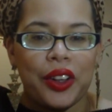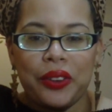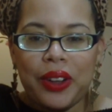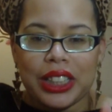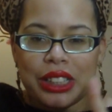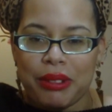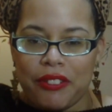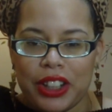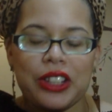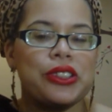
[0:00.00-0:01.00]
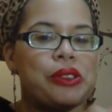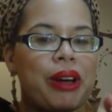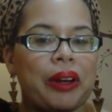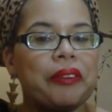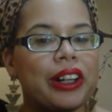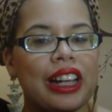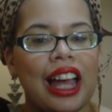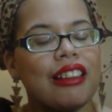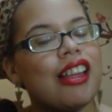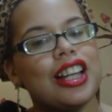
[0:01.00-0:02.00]
who watches my videos who might work
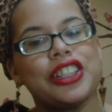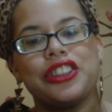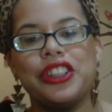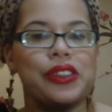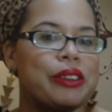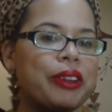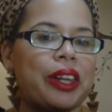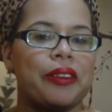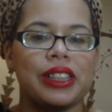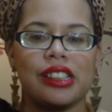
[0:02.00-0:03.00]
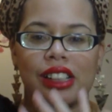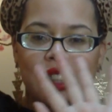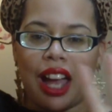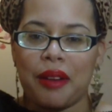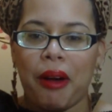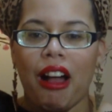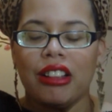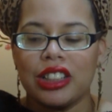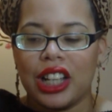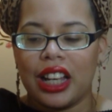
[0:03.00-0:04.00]
at Lush or know somebody that works at Lush. I
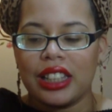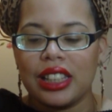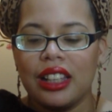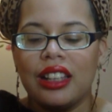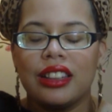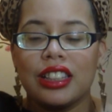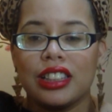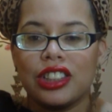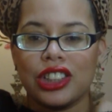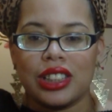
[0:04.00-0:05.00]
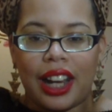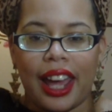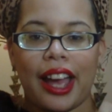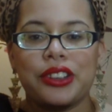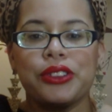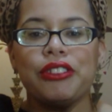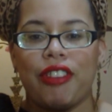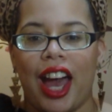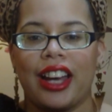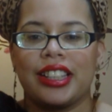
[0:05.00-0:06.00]
apologize. This is an actual
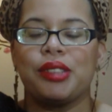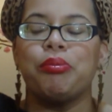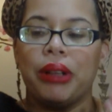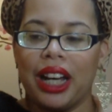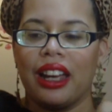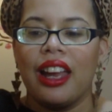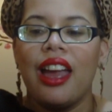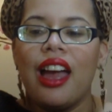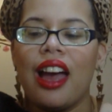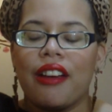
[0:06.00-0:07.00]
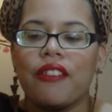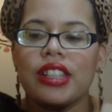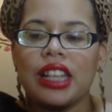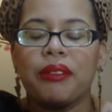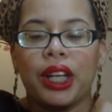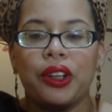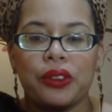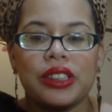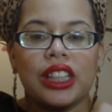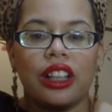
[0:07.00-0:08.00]
fact. But every time I
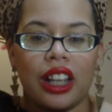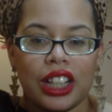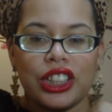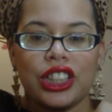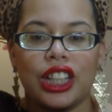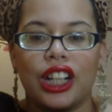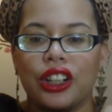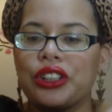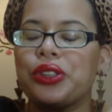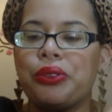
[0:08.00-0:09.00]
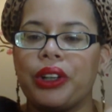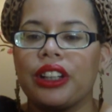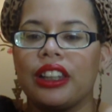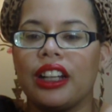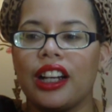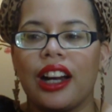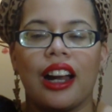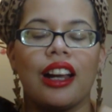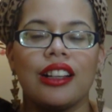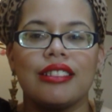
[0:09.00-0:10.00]
go to Lush, the girls who work
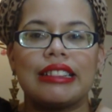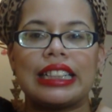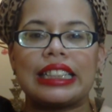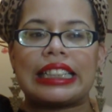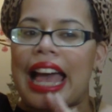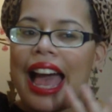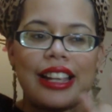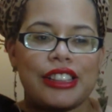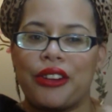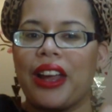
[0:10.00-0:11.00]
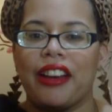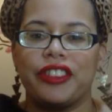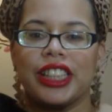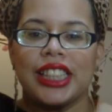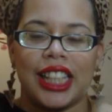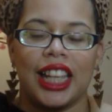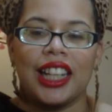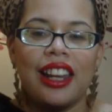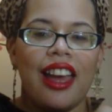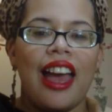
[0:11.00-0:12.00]
there don't have good
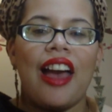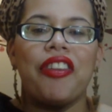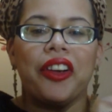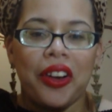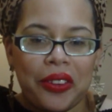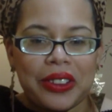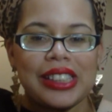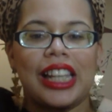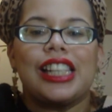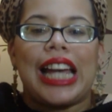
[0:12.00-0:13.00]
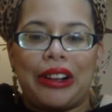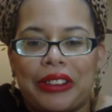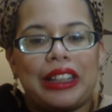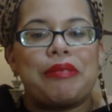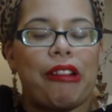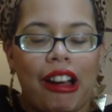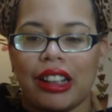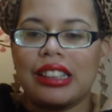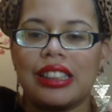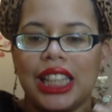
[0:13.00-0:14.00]
skin, and they're always like touting the
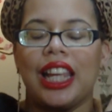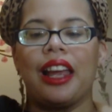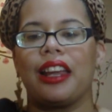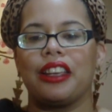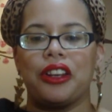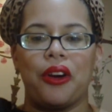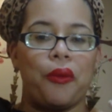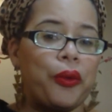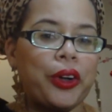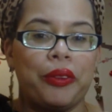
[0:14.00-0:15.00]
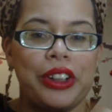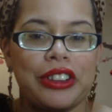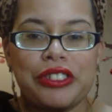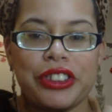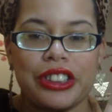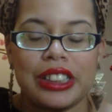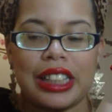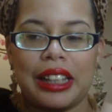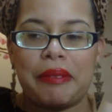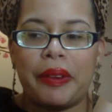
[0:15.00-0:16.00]
products that they, you know, work wonders for their
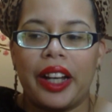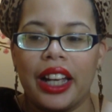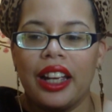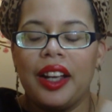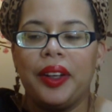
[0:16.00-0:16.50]
skin. But